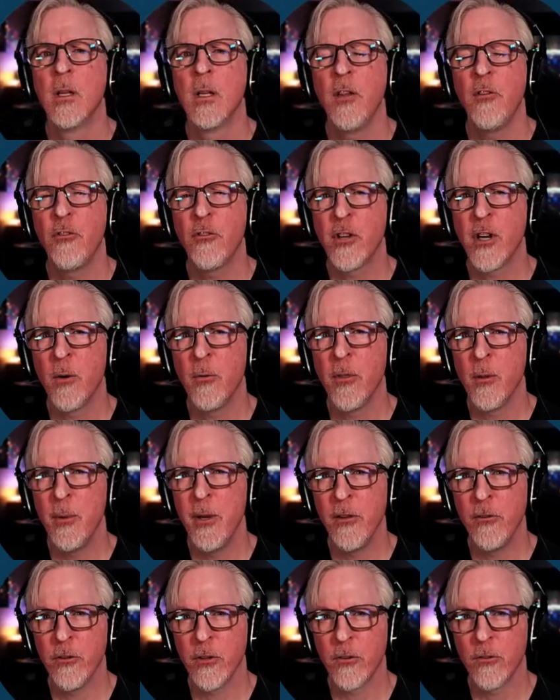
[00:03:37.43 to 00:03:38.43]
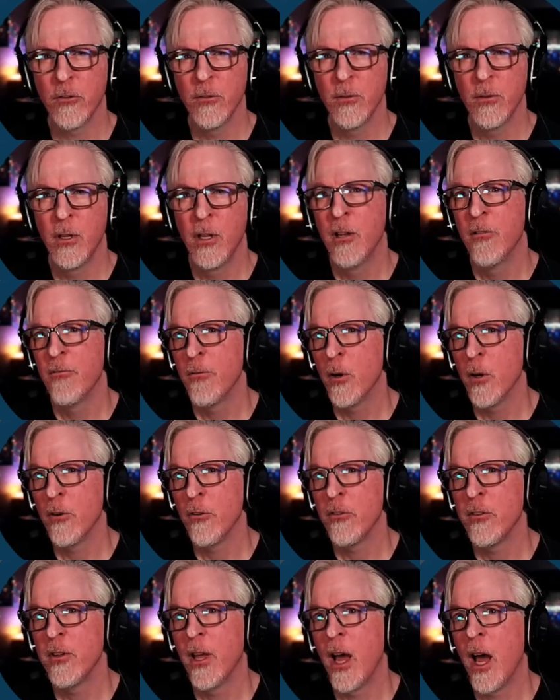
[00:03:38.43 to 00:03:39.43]
Let's start with the basics.
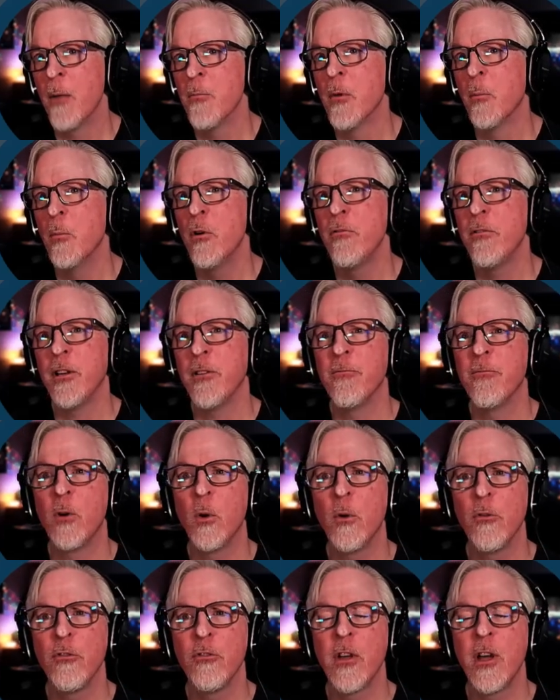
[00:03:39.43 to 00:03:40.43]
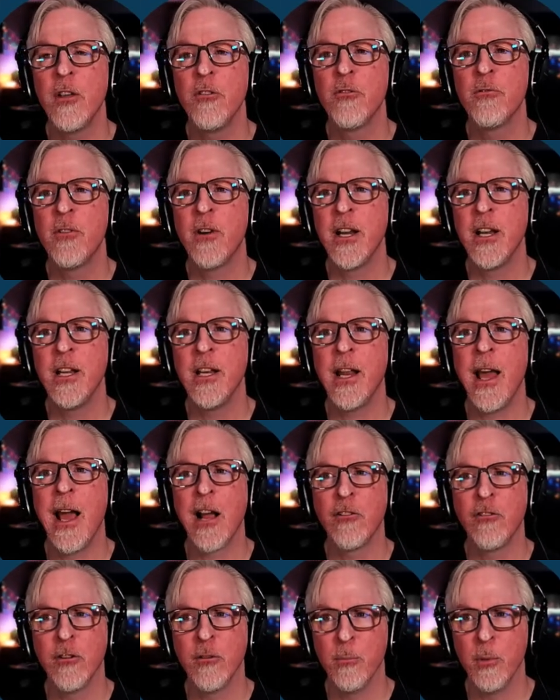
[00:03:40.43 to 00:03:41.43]
First, I'm removing full-size fighting
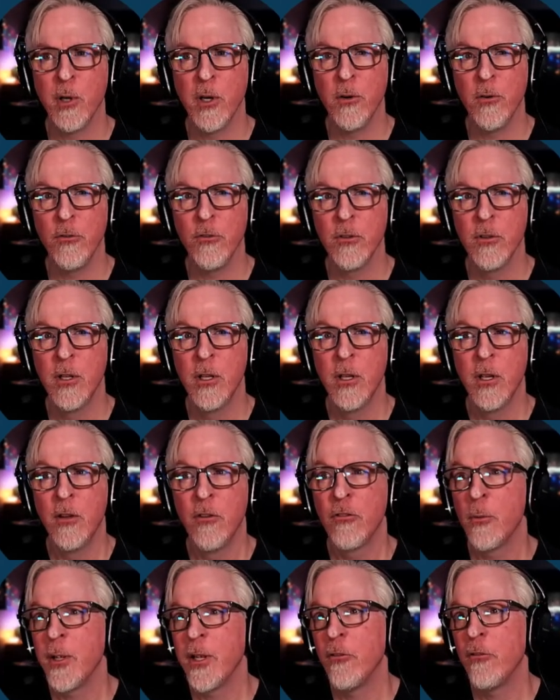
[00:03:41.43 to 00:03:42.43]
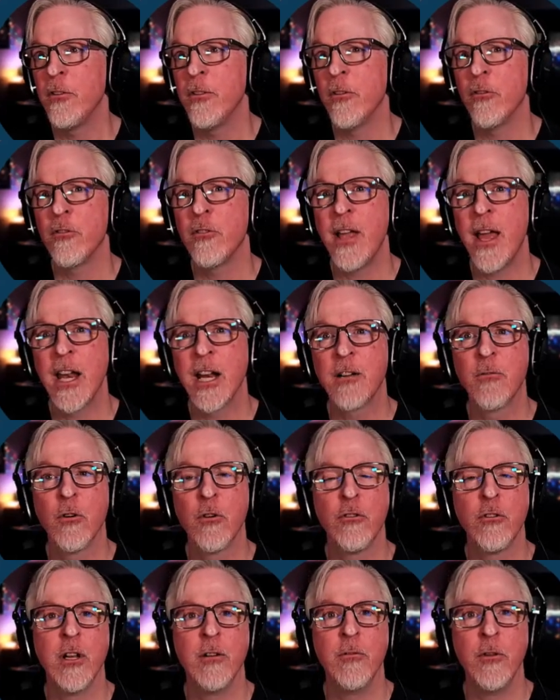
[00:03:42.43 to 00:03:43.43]
action pose so we can see the static
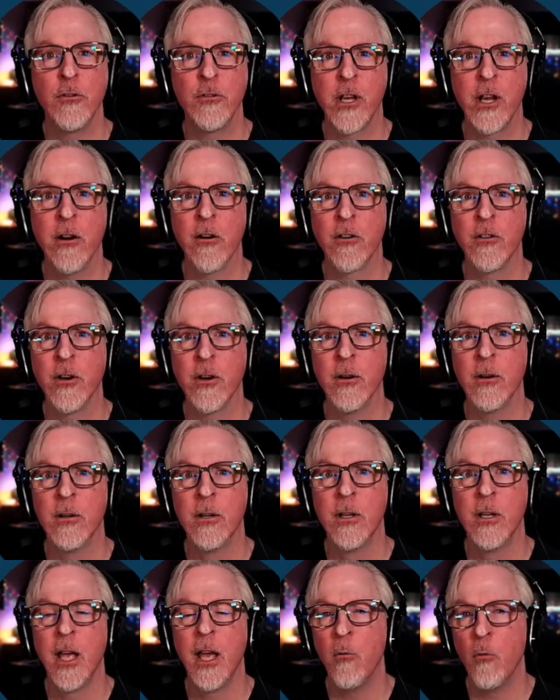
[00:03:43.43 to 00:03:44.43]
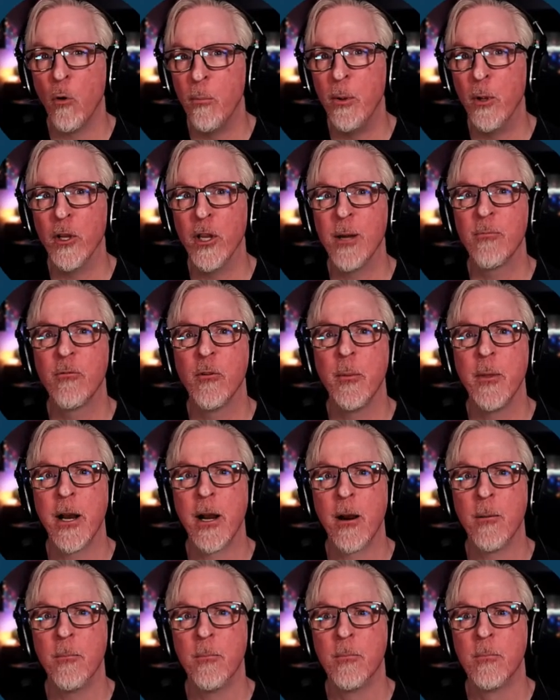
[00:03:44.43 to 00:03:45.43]
version of this character, and we'll build up from
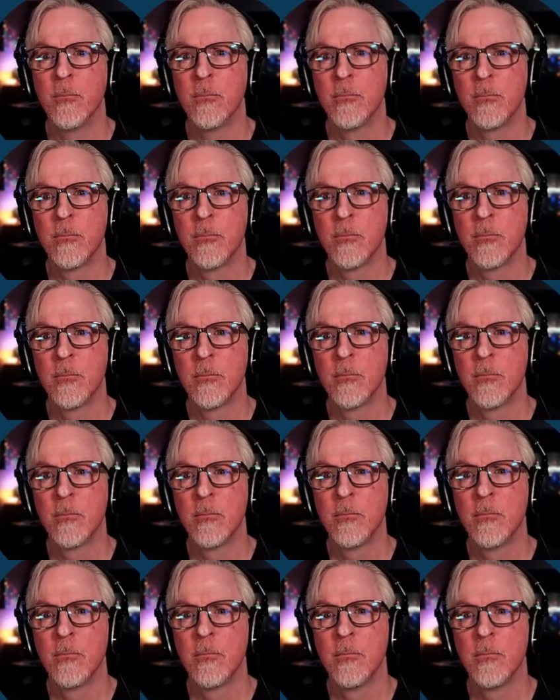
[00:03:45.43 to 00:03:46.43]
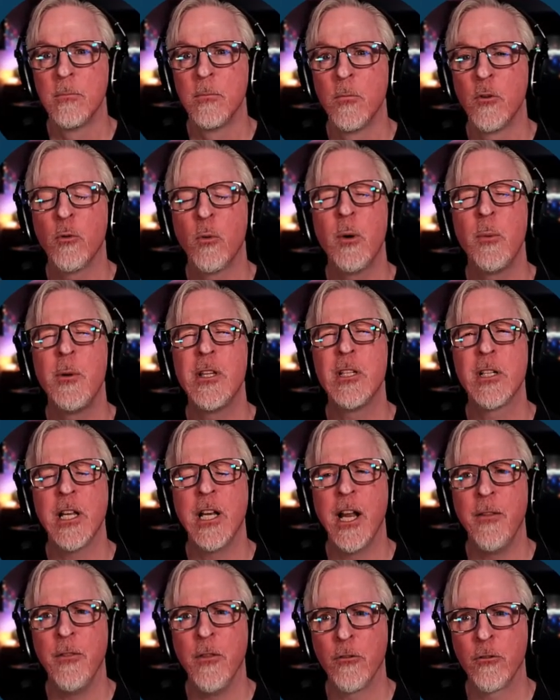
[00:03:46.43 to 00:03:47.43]
there. So what are we
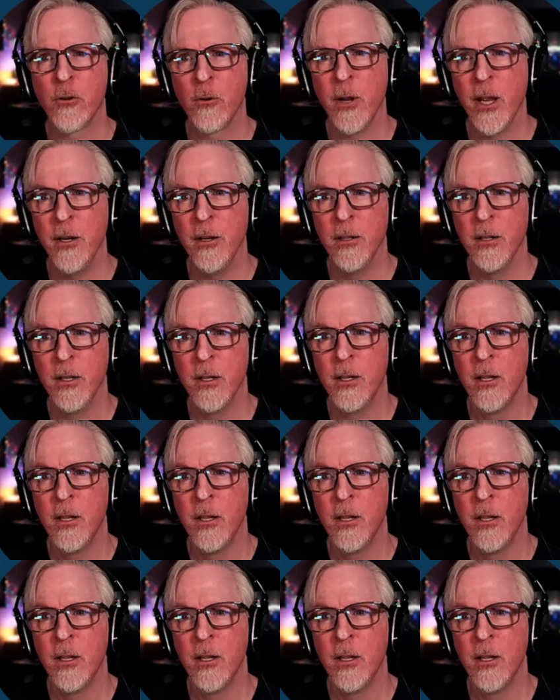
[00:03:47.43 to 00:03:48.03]
looking at in this grid?